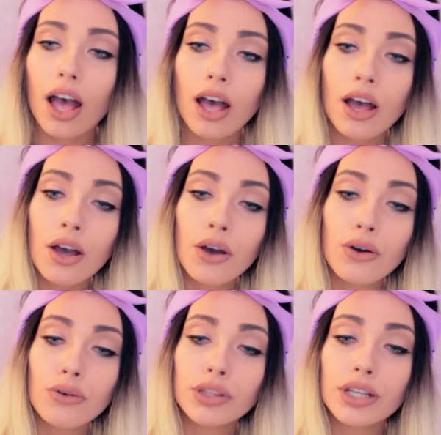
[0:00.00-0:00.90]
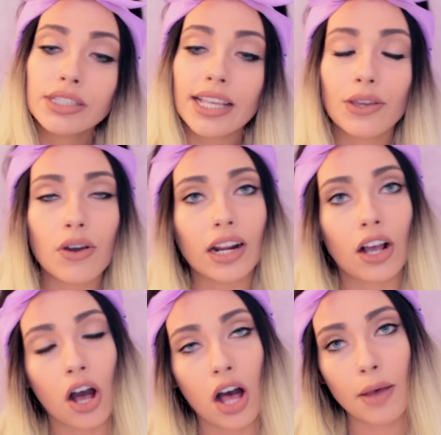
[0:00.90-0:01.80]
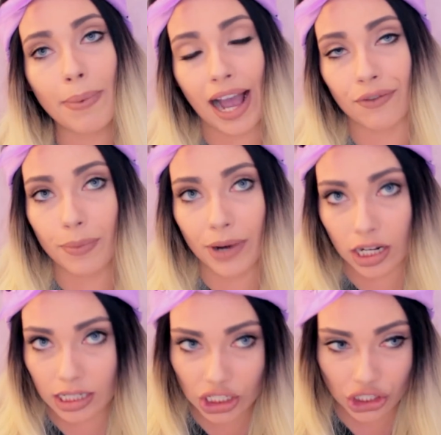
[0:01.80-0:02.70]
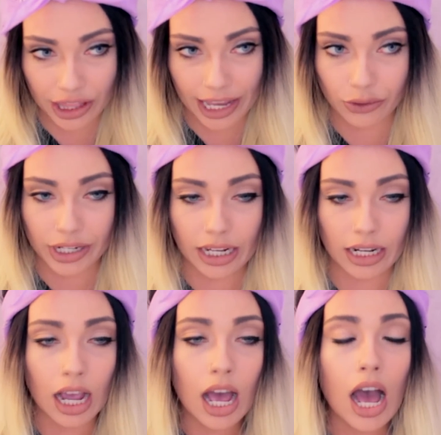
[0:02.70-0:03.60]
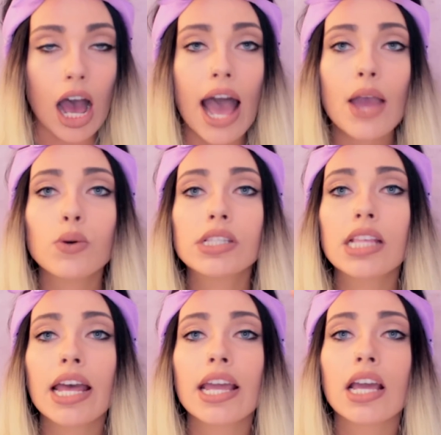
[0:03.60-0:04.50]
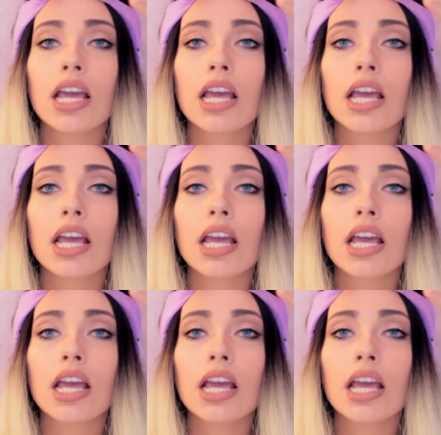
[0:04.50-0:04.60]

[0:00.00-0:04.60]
oh, looks like you got a call back from an audition that you did. I was like,